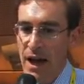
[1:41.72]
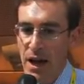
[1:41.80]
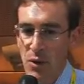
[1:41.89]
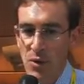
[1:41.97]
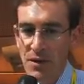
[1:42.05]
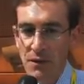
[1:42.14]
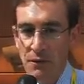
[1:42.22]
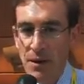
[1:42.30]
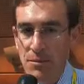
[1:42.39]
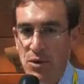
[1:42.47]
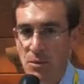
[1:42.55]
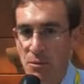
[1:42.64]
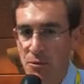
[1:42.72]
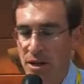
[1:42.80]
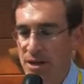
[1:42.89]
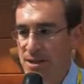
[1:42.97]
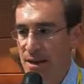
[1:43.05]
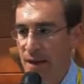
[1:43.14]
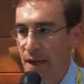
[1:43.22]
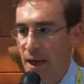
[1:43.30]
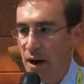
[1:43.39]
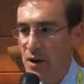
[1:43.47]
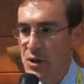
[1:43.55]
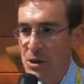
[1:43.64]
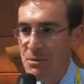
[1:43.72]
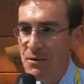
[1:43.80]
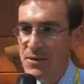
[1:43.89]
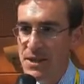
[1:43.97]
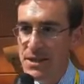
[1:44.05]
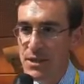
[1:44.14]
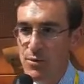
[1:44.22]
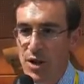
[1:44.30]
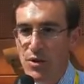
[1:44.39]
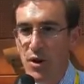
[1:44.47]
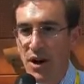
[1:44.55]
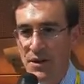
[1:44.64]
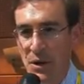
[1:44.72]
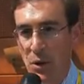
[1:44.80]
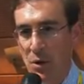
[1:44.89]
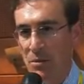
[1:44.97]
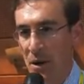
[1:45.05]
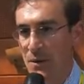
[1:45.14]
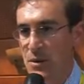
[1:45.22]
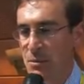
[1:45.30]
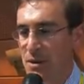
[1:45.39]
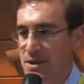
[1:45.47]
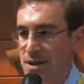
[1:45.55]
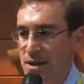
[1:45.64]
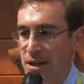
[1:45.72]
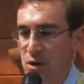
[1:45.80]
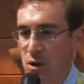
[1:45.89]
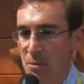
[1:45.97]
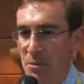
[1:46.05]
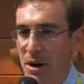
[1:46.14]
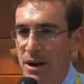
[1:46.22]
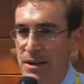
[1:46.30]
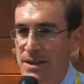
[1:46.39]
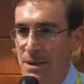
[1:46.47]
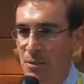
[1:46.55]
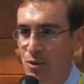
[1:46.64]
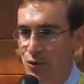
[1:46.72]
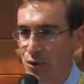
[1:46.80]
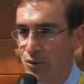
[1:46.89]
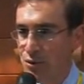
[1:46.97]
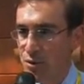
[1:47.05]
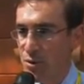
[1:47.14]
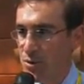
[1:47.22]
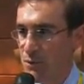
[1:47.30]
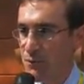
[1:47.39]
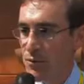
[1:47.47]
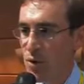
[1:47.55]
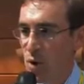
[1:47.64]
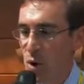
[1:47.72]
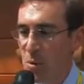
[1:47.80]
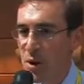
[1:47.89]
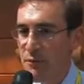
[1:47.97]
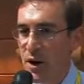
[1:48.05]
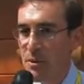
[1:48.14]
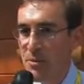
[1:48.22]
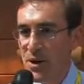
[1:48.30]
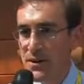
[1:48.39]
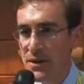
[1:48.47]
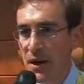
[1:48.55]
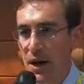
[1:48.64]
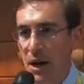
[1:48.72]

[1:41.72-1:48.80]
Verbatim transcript: And what the Femto brings on top of this is when you are at home, so basically your mobile is able to control the full home environment,